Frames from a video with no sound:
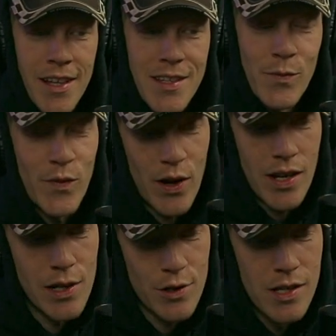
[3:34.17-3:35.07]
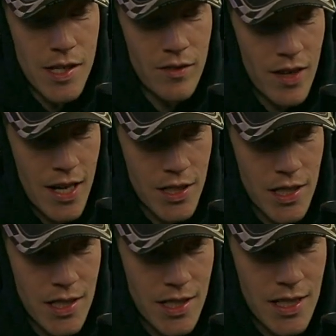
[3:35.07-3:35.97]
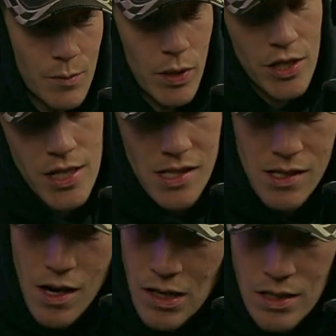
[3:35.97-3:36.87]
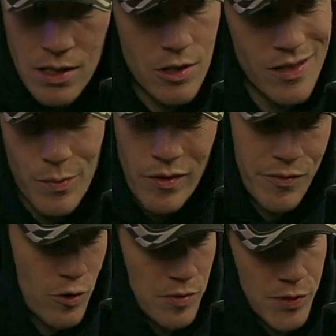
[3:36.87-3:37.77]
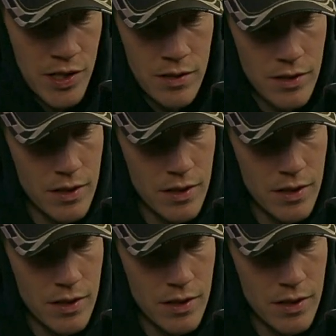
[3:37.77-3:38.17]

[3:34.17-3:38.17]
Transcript: It's very interesting fashion. But she's an artist, she's a performer.